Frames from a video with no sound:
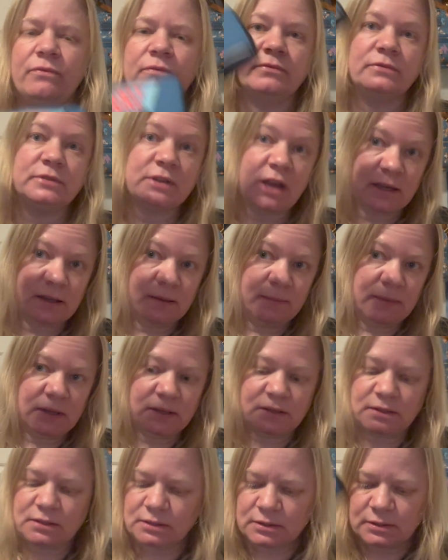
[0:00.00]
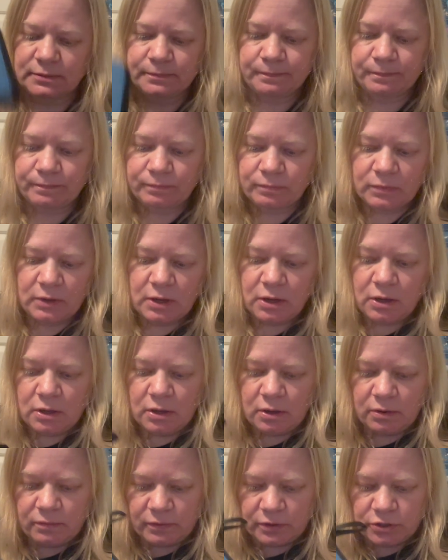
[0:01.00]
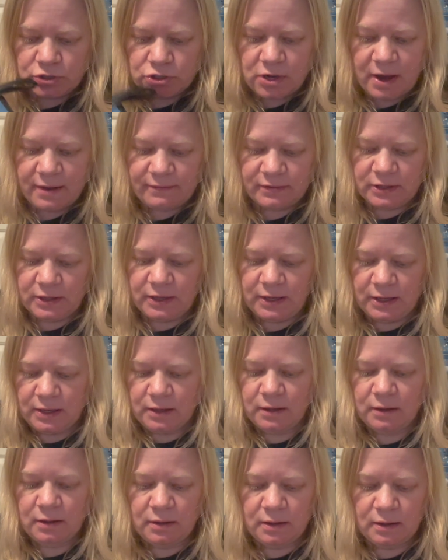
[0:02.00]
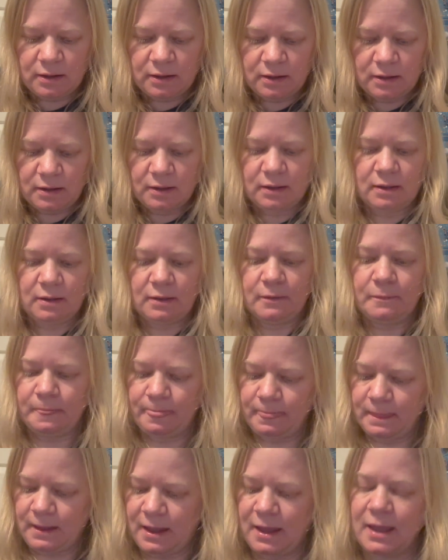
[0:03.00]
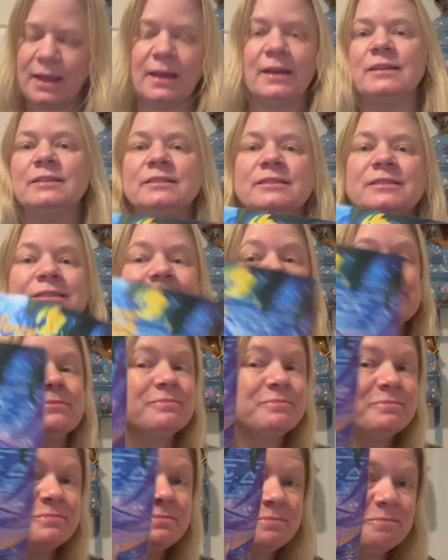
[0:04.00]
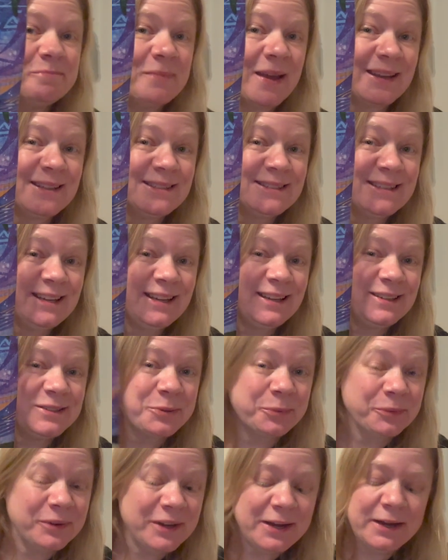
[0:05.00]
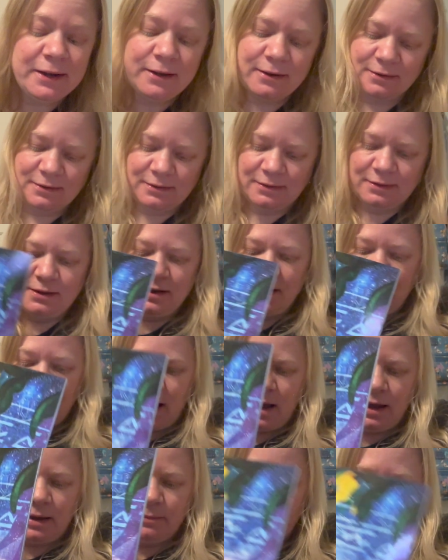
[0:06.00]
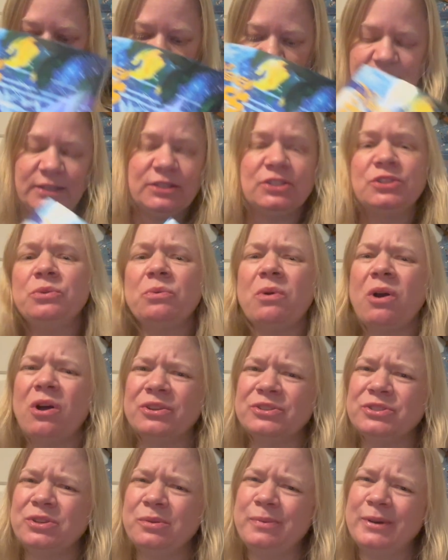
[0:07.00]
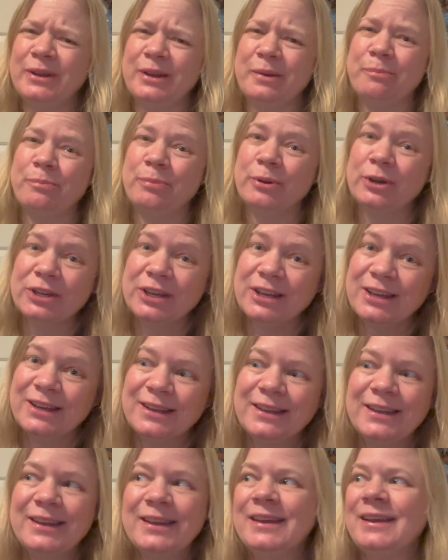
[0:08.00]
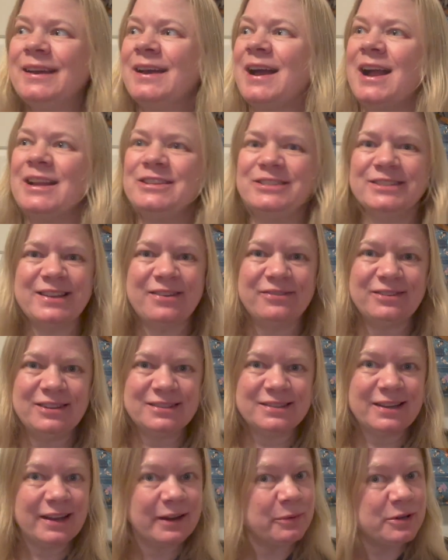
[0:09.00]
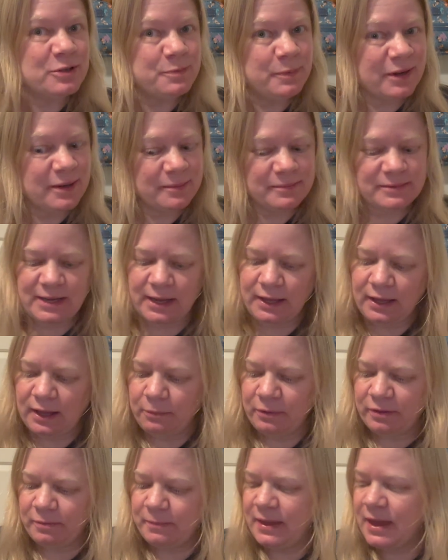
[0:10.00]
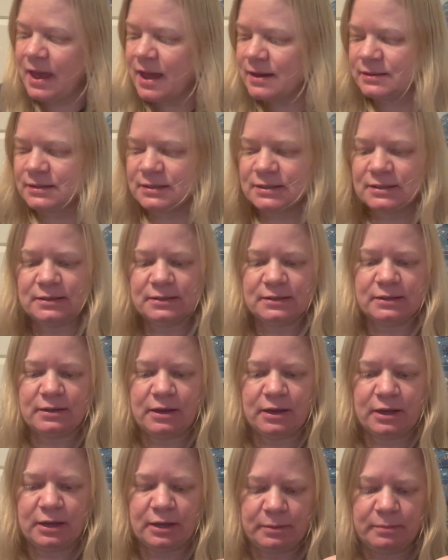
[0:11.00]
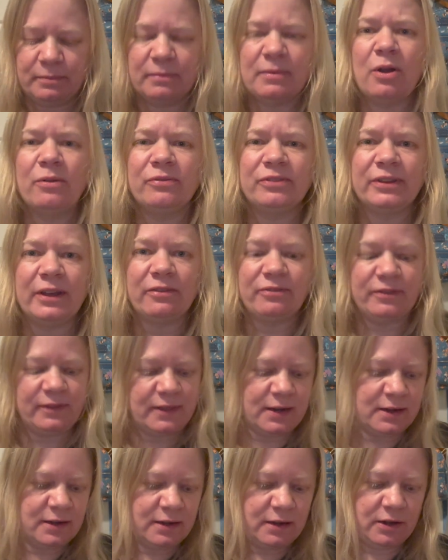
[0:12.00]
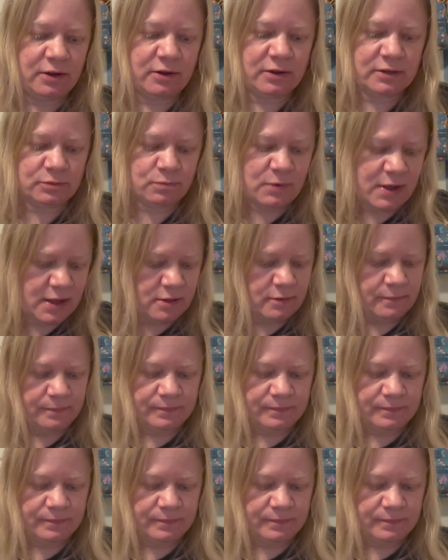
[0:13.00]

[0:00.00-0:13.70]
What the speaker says: documents for traveling and magazine to read. I'm going to also put a book. I just haven't decided which book I'm taking with me yet. Hopefully I'll fit that in here as well.